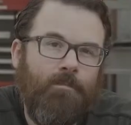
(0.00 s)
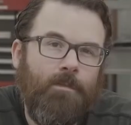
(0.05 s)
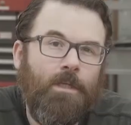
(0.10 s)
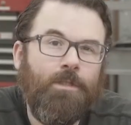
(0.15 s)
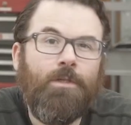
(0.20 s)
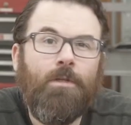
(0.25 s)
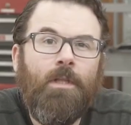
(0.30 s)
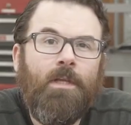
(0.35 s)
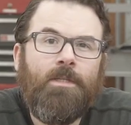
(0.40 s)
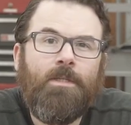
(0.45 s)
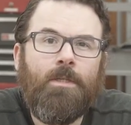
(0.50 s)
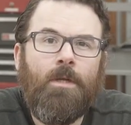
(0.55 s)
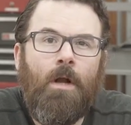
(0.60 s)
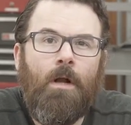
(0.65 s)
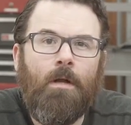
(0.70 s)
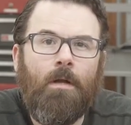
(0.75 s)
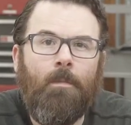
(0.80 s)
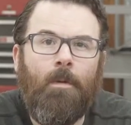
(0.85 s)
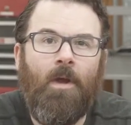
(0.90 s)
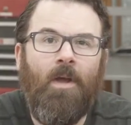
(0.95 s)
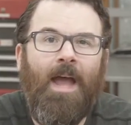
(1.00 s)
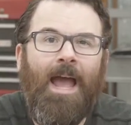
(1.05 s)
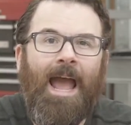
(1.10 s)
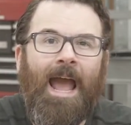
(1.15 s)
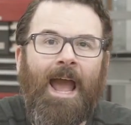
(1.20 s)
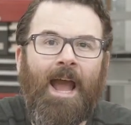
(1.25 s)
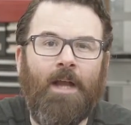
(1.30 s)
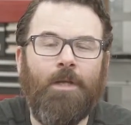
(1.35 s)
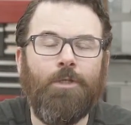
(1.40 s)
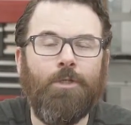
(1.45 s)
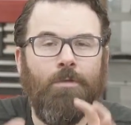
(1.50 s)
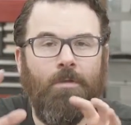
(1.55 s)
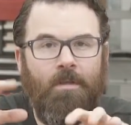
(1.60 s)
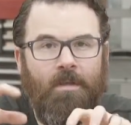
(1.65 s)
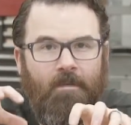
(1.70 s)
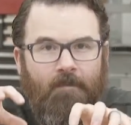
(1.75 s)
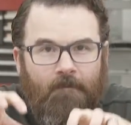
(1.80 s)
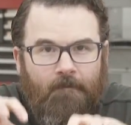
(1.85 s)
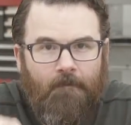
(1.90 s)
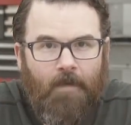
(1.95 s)
So let's talk about
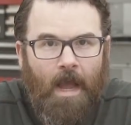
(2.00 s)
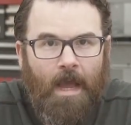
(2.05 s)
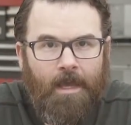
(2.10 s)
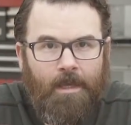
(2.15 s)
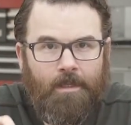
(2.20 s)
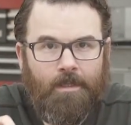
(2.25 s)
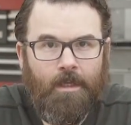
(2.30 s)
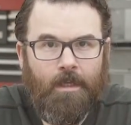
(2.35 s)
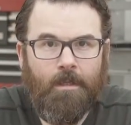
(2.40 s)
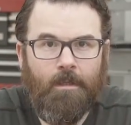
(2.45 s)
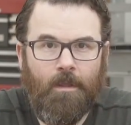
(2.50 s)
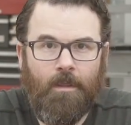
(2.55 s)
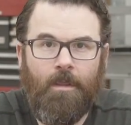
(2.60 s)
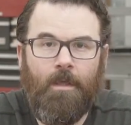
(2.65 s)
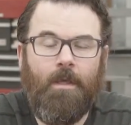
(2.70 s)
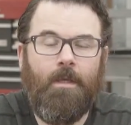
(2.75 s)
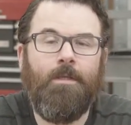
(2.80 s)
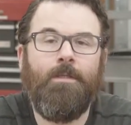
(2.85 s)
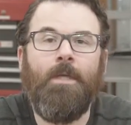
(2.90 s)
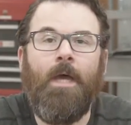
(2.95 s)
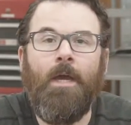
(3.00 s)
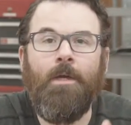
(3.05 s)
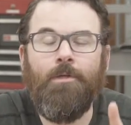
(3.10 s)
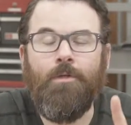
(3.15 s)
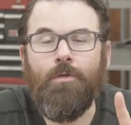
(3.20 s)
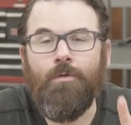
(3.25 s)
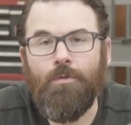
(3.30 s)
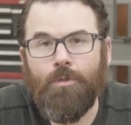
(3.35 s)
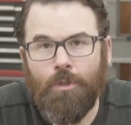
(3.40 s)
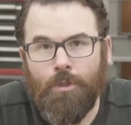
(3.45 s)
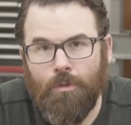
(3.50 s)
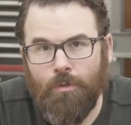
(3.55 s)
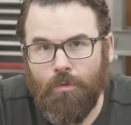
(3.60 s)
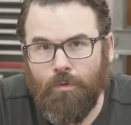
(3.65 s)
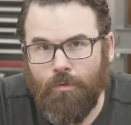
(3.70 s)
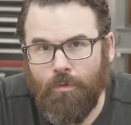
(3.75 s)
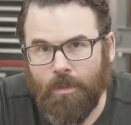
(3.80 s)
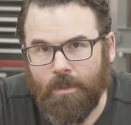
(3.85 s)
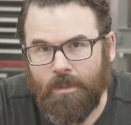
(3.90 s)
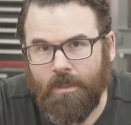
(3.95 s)
actually finding the things. I do
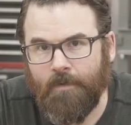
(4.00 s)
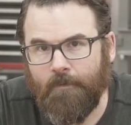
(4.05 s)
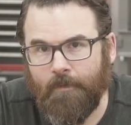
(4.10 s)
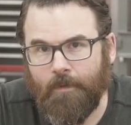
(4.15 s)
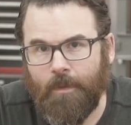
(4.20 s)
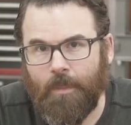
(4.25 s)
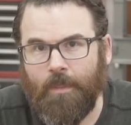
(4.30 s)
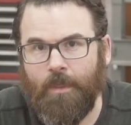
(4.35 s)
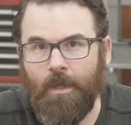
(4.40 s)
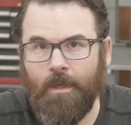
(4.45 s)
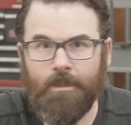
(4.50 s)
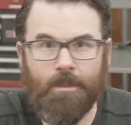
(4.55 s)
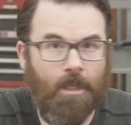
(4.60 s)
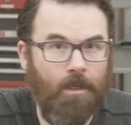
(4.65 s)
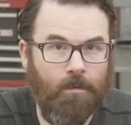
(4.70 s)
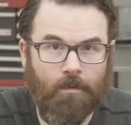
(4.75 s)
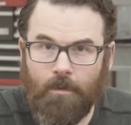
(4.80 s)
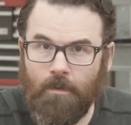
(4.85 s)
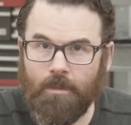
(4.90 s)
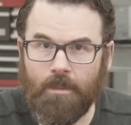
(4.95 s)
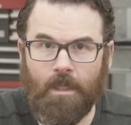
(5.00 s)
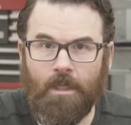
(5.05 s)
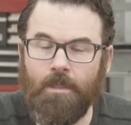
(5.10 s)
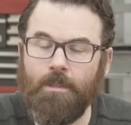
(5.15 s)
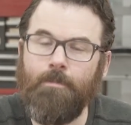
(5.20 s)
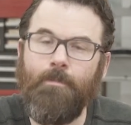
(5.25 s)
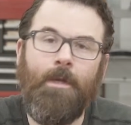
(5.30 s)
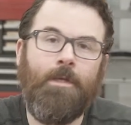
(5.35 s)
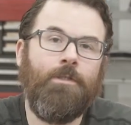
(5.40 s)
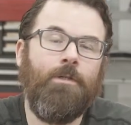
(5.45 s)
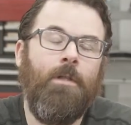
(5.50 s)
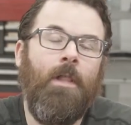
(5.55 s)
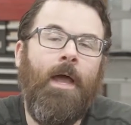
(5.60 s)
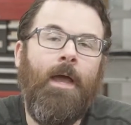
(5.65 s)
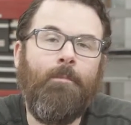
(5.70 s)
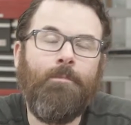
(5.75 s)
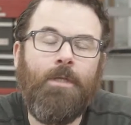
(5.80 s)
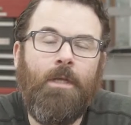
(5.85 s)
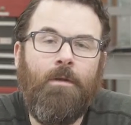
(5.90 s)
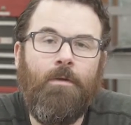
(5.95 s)
2 different things. I don't use any special
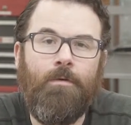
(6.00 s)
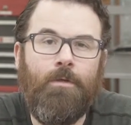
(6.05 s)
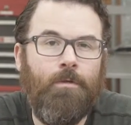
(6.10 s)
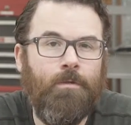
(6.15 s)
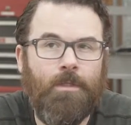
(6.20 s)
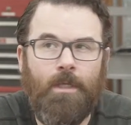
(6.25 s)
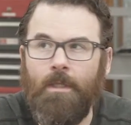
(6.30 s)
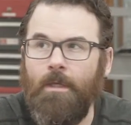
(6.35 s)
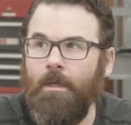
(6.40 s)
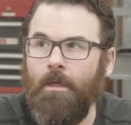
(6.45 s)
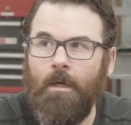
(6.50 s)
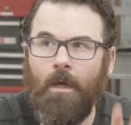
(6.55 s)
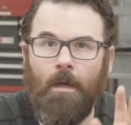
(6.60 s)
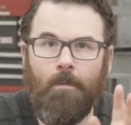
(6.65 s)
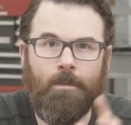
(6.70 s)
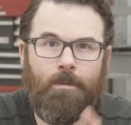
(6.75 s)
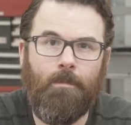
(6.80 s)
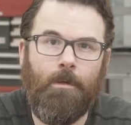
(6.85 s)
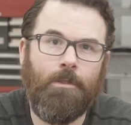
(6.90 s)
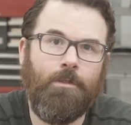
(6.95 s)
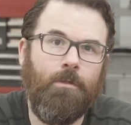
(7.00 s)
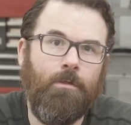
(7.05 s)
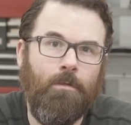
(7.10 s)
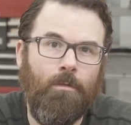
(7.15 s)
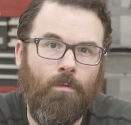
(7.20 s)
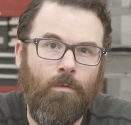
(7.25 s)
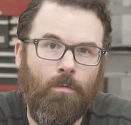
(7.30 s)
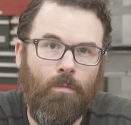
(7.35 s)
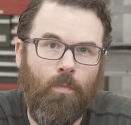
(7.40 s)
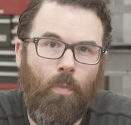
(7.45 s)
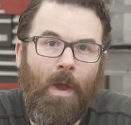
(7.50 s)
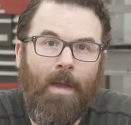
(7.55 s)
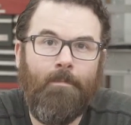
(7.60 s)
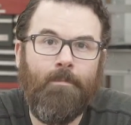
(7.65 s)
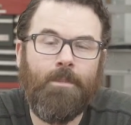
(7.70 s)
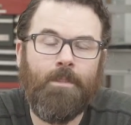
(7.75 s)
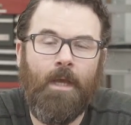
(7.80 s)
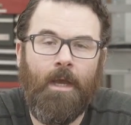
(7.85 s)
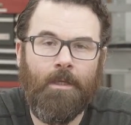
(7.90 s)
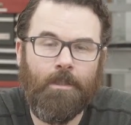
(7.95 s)
apps. I don't use any special
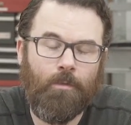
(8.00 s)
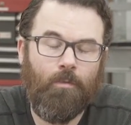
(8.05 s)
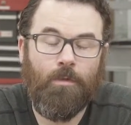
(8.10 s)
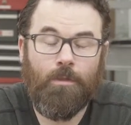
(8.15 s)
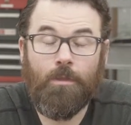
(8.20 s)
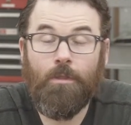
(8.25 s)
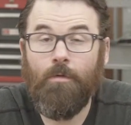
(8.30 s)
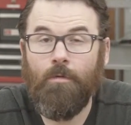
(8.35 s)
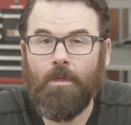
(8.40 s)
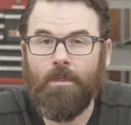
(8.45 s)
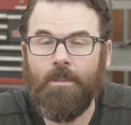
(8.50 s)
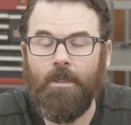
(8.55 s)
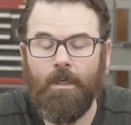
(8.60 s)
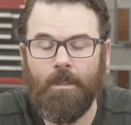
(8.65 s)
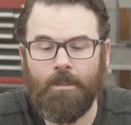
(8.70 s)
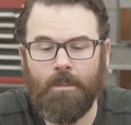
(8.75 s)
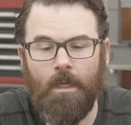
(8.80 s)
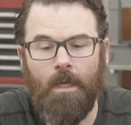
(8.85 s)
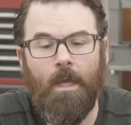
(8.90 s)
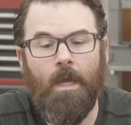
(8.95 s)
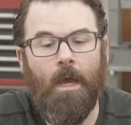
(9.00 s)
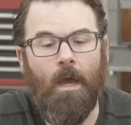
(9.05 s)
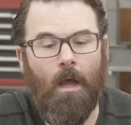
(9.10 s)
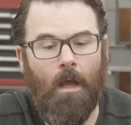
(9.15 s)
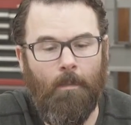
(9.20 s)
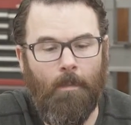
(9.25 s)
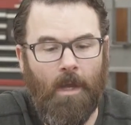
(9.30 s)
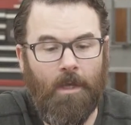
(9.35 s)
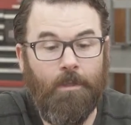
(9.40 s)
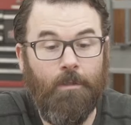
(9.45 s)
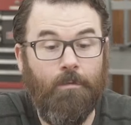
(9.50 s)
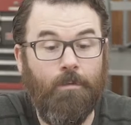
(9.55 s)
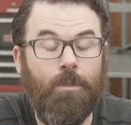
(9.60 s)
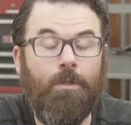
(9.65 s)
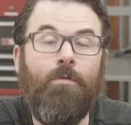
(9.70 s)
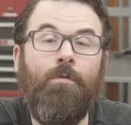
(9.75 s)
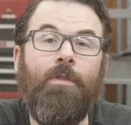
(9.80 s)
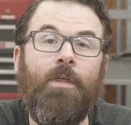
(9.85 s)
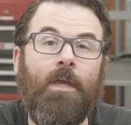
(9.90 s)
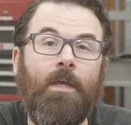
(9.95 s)
websites, which do exist. I do
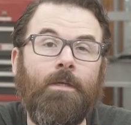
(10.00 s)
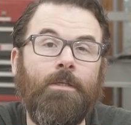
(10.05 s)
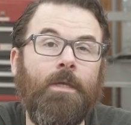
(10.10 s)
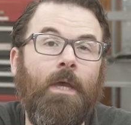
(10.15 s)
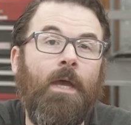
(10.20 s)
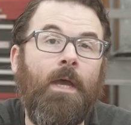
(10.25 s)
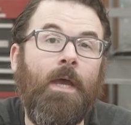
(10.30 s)
2 things.